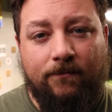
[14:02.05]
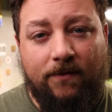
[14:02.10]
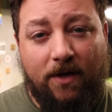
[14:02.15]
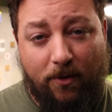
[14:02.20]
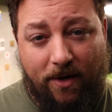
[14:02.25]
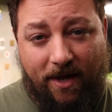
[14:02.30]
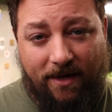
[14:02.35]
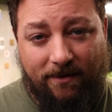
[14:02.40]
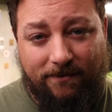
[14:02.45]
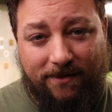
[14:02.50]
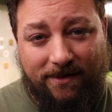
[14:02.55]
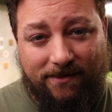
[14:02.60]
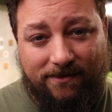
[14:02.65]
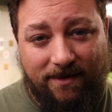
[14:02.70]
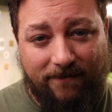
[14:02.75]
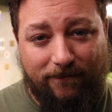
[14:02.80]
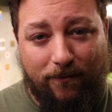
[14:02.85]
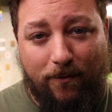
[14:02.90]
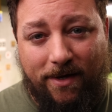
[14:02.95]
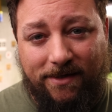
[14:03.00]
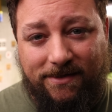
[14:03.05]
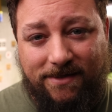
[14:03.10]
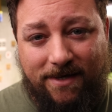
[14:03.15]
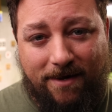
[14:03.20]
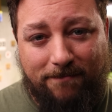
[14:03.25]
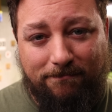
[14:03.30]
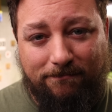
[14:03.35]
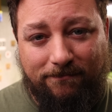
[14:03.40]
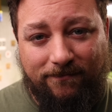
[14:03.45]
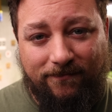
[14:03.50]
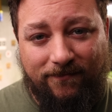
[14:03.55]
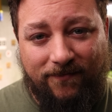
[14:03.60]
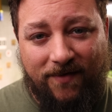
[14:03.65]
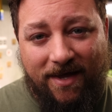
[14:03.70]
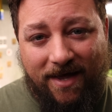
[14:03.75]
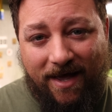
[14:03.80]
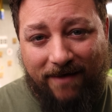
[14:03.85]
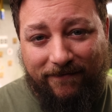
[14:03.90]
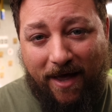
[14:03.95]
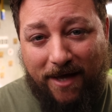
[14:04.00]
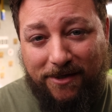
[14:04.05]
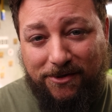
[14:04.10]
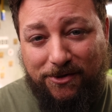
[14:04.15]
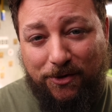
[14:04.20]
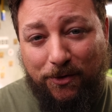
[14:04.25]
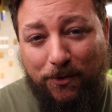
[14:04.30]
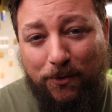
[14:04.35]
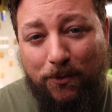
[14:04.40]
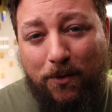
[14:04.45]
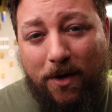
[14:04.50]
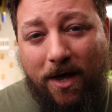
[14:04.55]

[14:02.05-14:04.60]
Okay, it's giveaway time. I've got 2